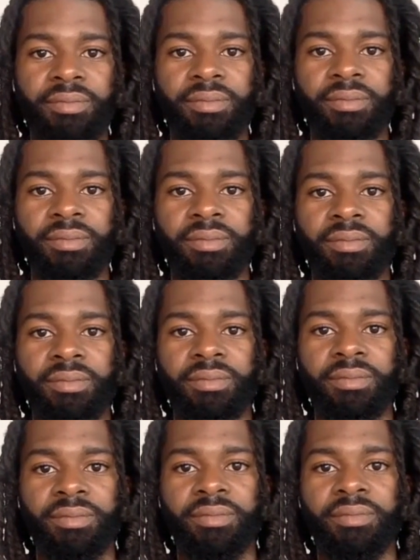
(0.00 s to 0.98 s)

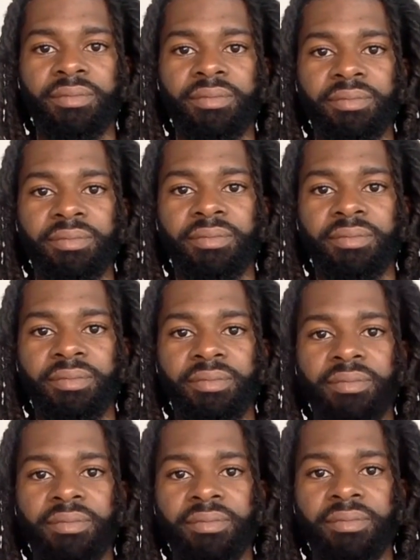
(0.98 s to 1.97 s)

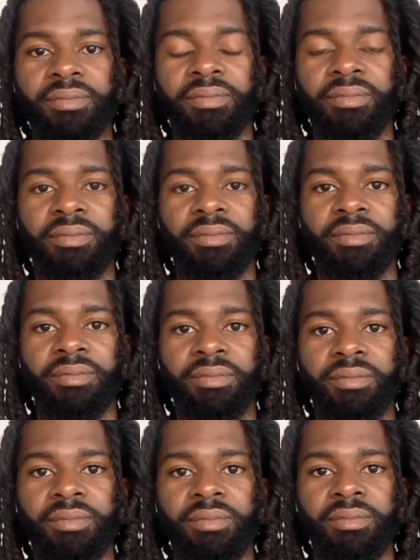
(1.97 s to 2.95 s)

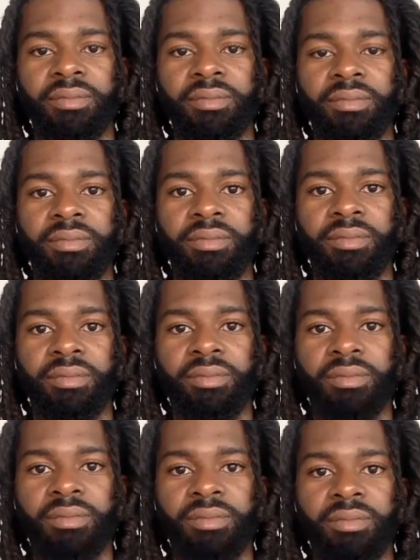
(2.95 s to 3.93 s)

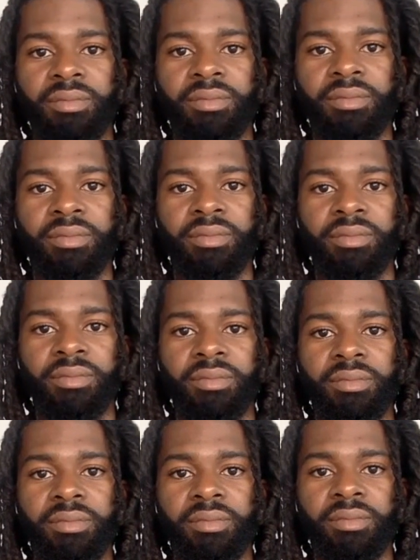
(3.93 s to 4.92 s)

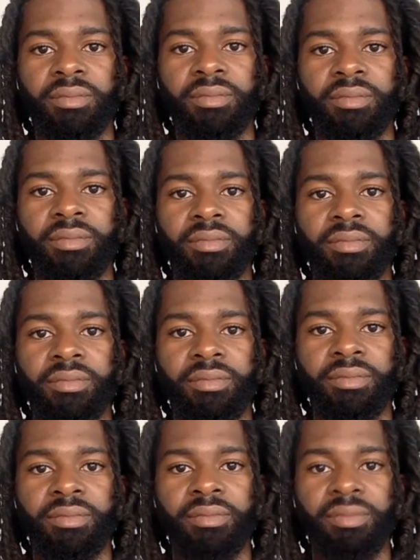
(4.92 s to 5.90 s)

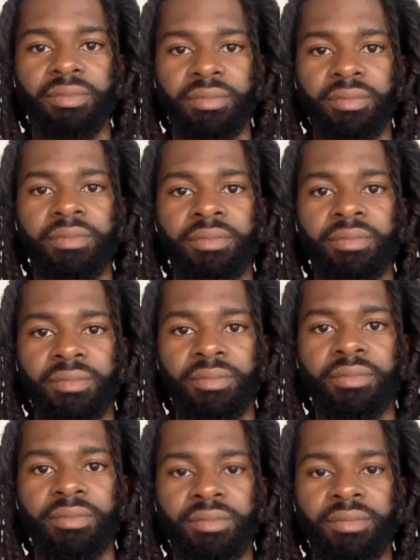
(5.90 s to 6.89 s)

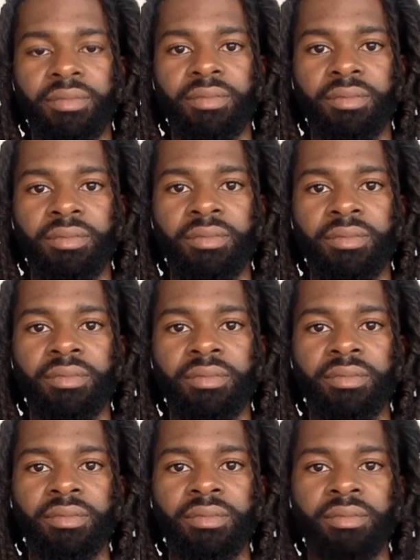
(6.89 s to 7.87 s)

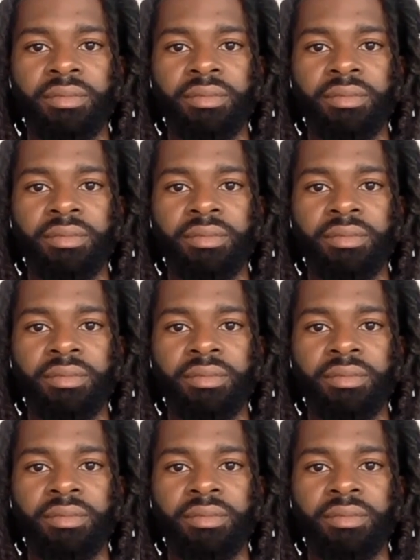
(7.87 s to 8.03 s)
This person isn't speaking.